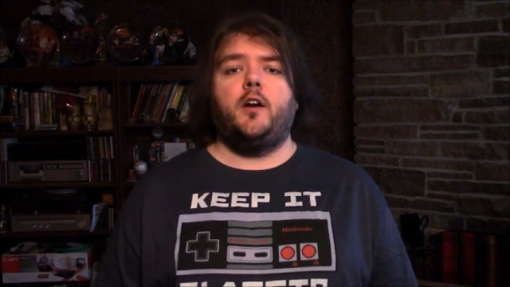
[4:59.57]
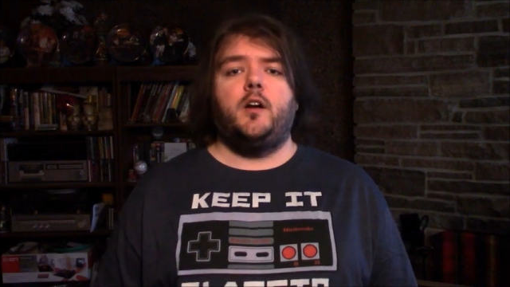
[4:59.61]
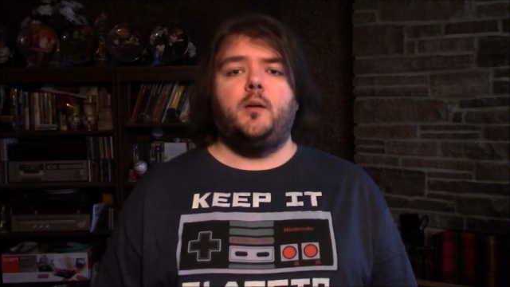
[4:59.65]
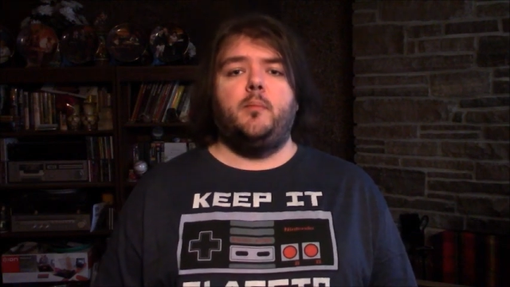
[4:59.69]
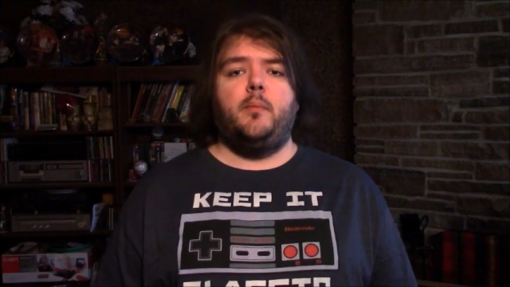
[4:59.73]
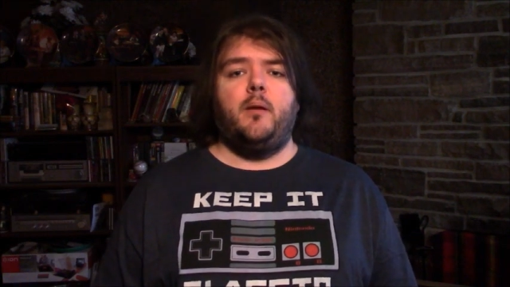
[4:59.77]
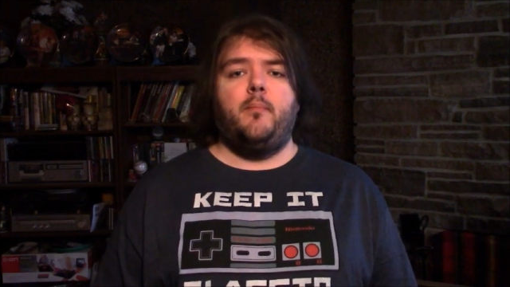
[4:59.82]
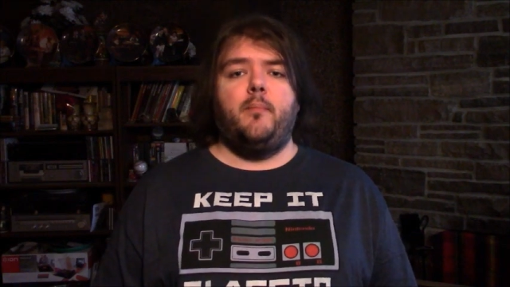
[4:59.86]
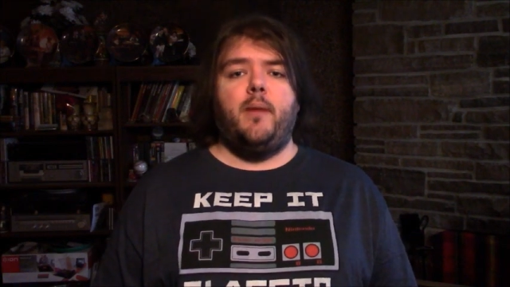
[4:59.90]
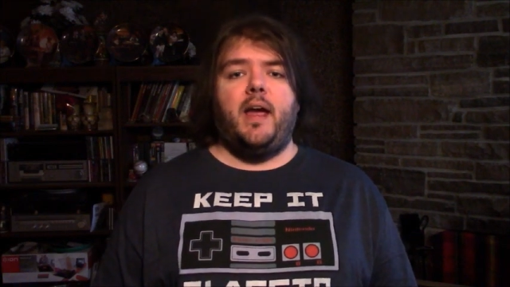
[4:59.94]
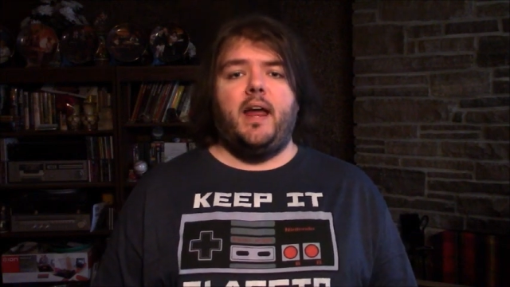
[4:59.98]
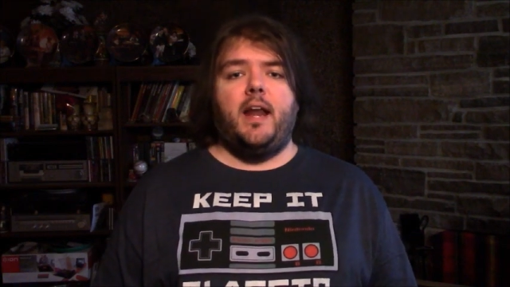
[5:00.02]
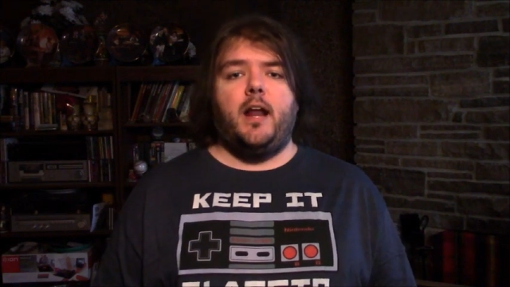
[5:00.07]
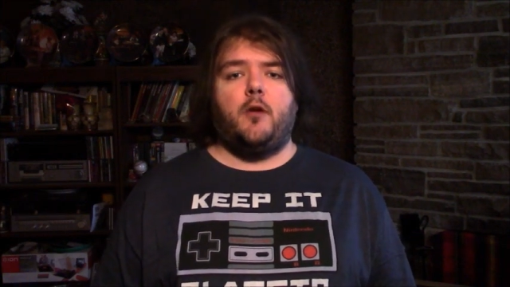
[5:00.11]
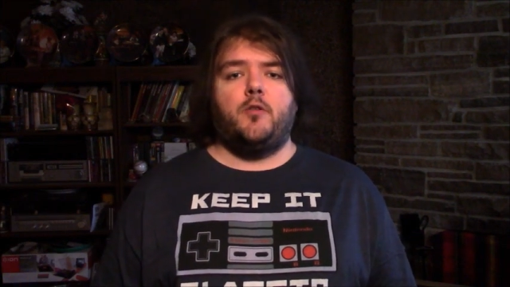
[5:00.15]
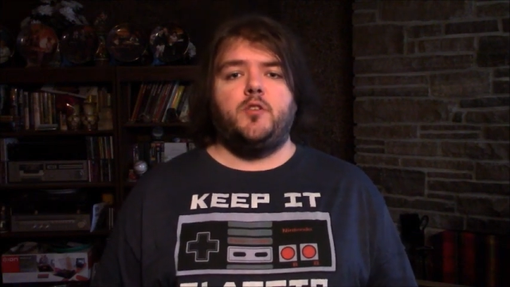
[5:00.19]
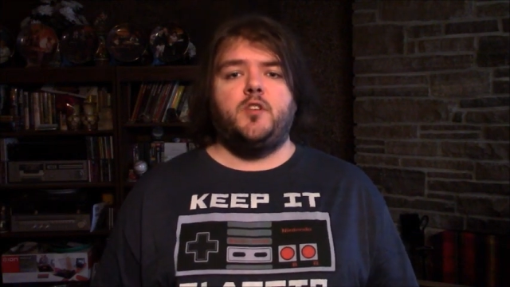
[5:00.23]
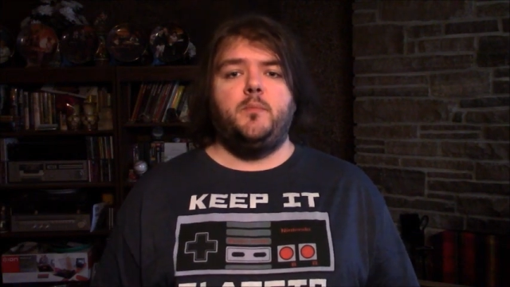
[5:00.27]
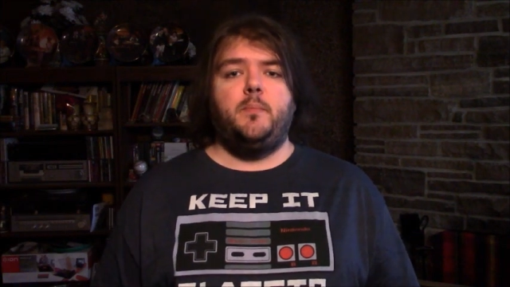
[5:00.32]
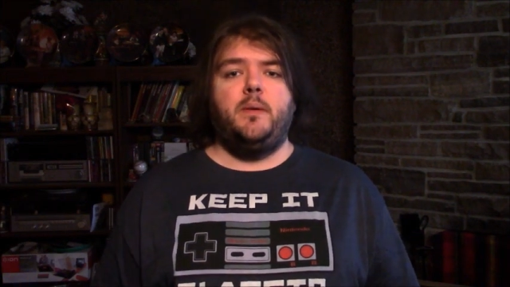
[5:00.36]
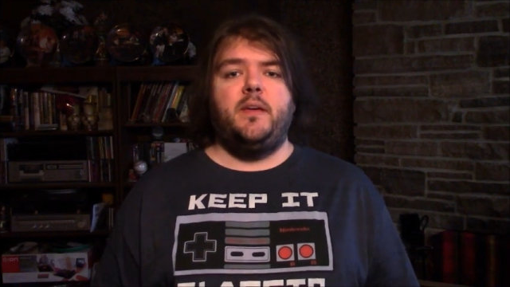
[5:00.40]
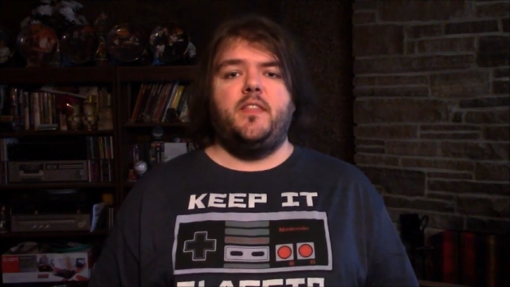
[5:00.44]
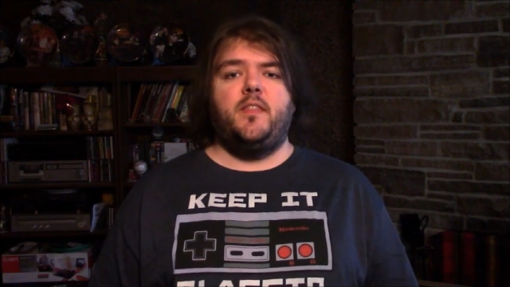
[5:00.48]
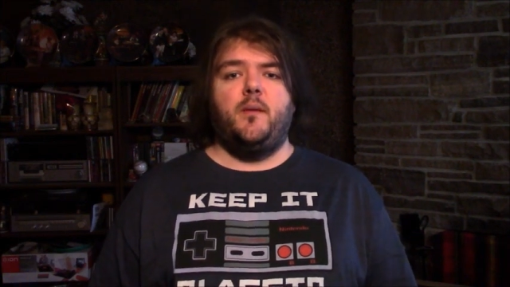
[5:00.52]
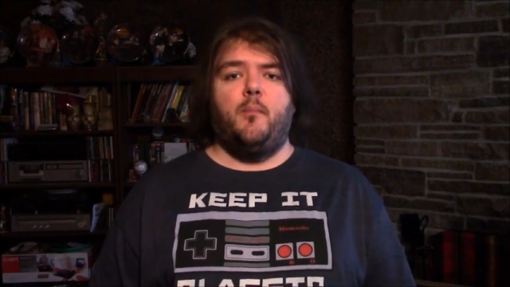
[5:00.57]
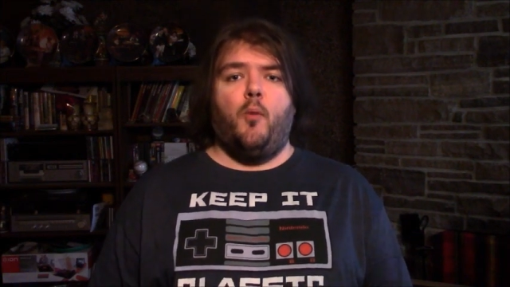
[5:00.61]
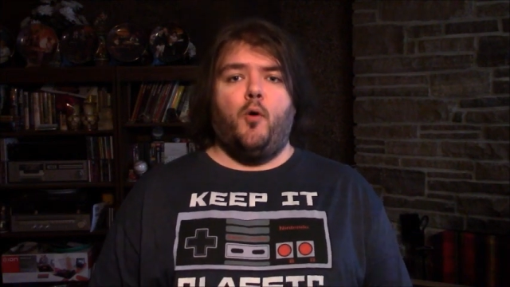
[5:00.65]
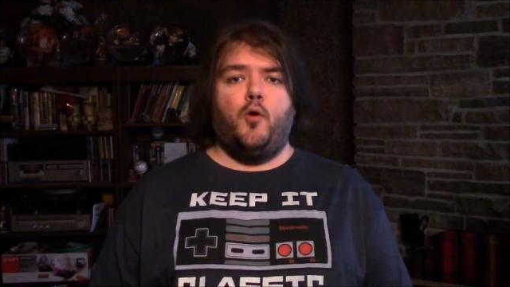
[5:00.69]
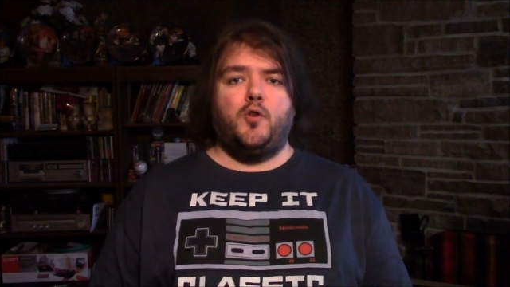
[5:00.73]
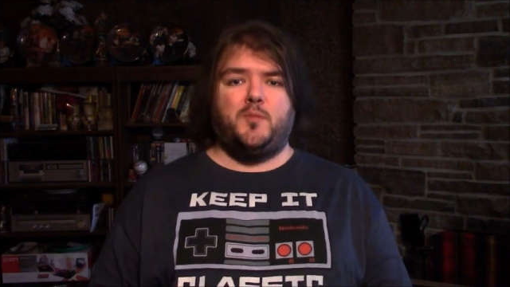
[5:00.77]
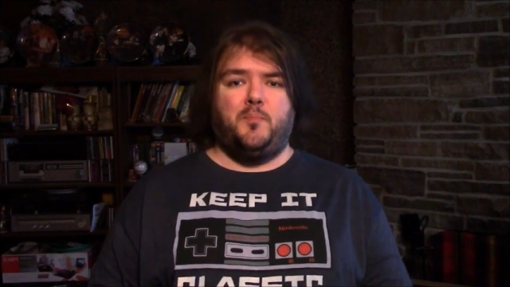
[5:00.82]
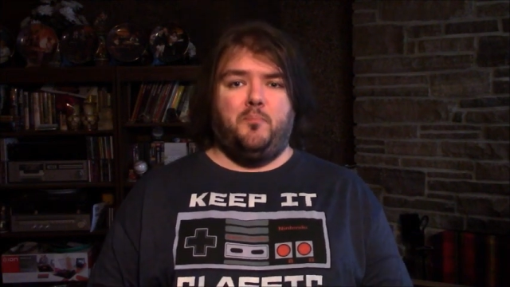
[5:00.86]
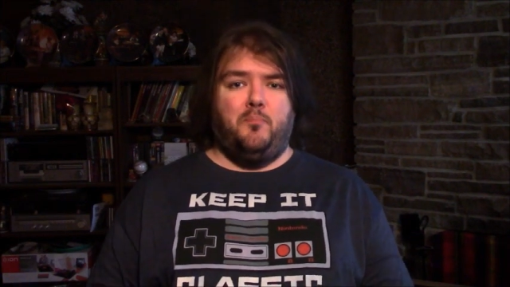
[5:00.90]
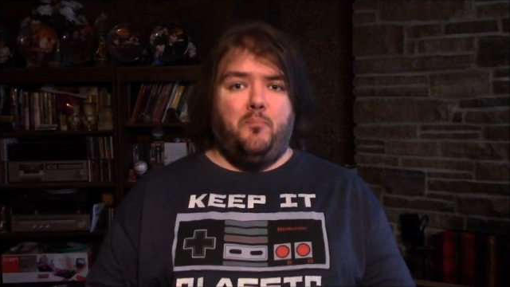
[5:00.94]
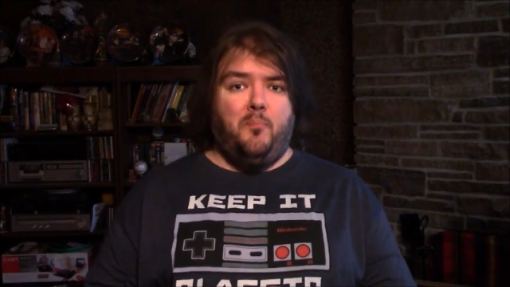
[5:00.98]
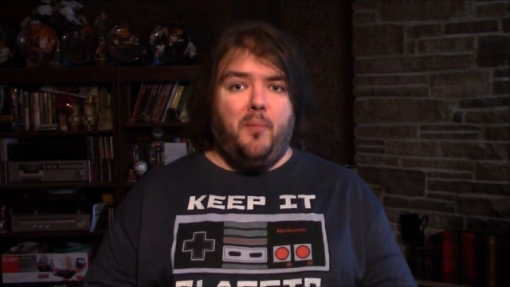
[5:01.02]
could have been made out to be the
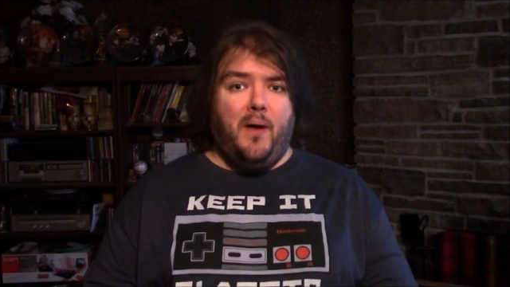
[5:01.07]
most